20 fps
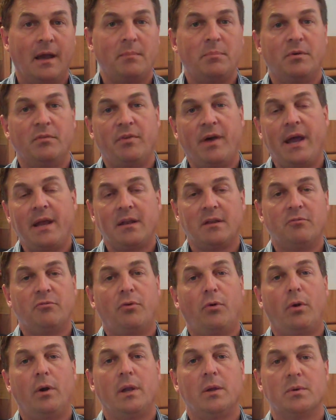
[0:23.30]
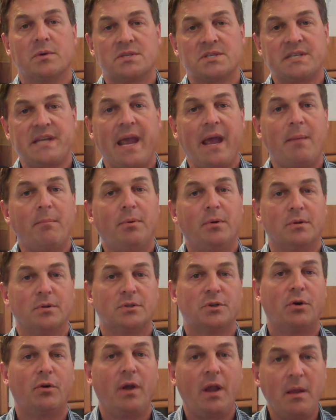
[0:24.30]
I provided for you a
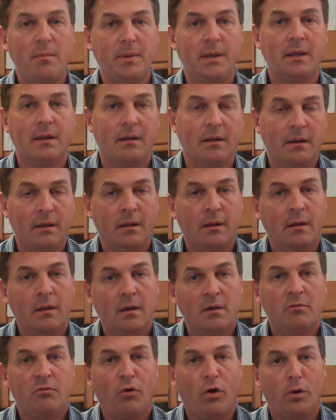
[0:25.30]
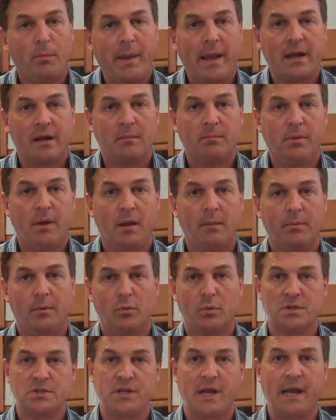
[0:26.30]
sample Turabian formatted
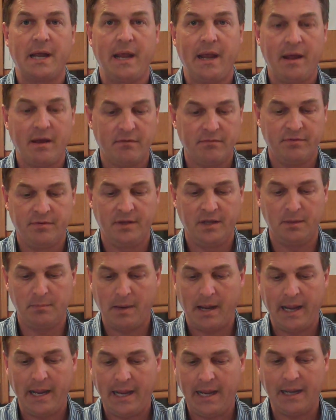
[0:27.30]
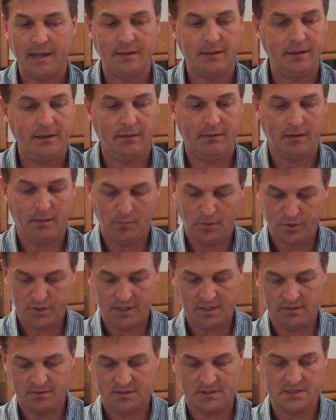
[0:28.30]
paper, which I have in my hand here. I'm
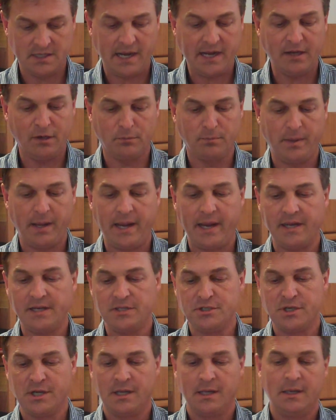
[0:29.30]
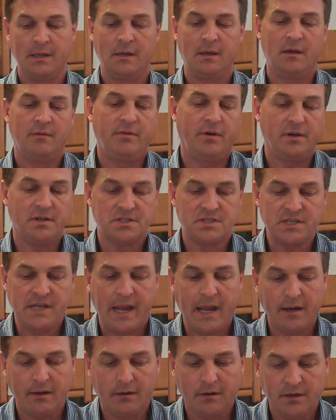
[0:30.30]
looking at the title page, very
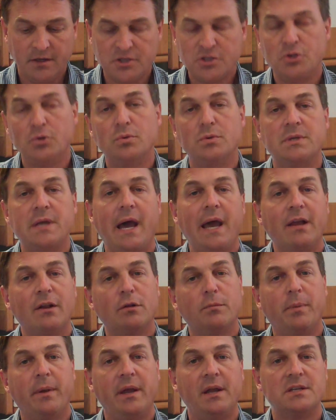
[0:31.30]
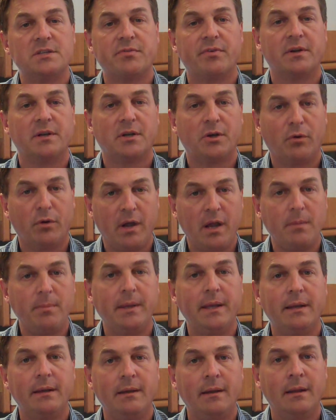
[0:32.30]
standard issue title page for
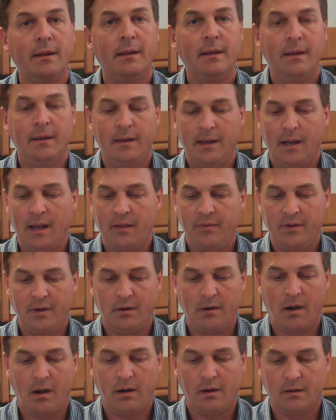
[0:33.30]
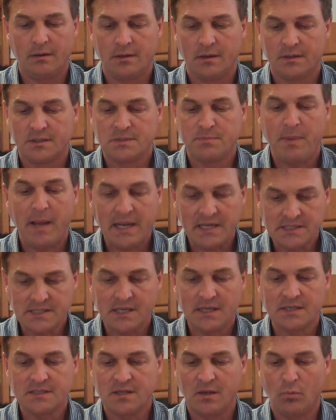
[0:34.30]
Turabian, and there are
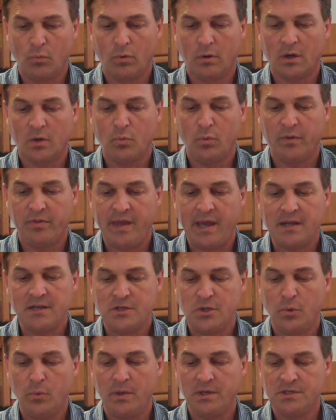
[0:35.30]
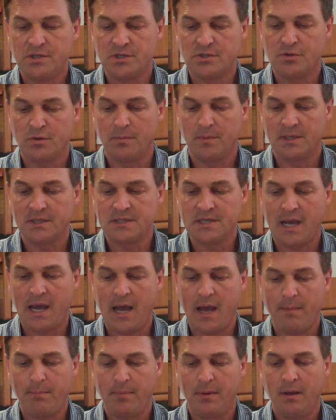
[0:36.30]
spacings that work with that, 2 inches from the
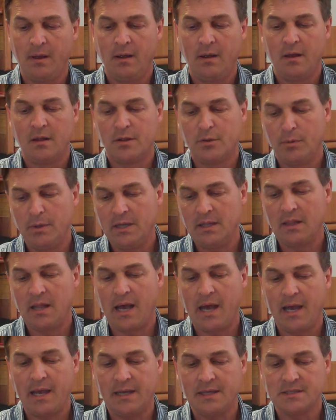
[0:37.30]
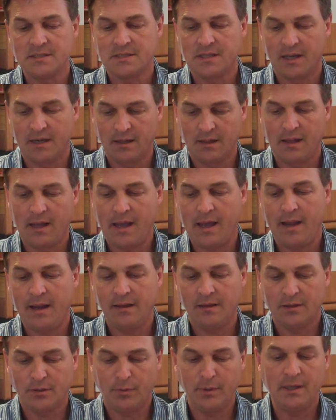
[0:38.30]
top, 3 lines, then a
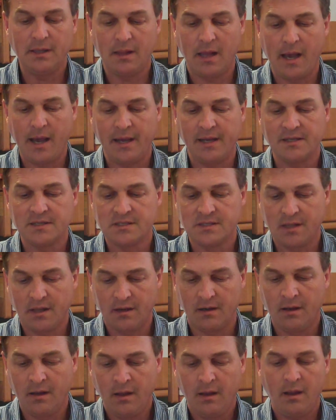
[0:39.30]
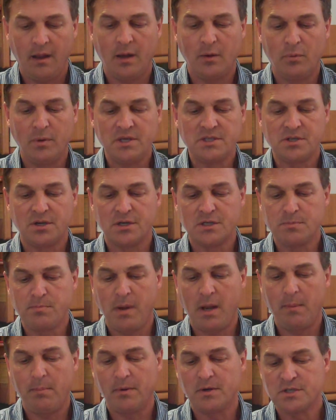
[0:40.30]
line, 3 lines, then a research
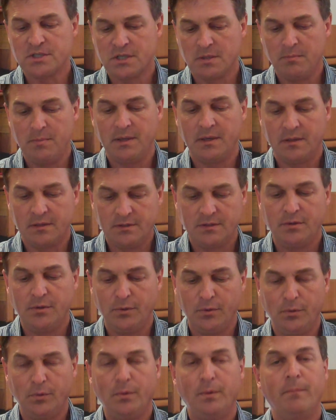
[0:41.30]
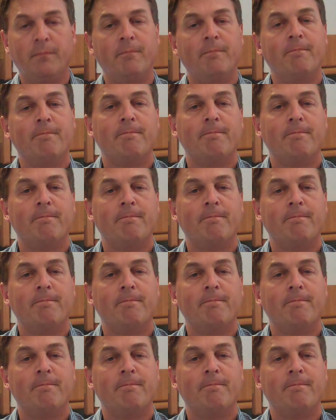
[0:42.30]
paper submitted to,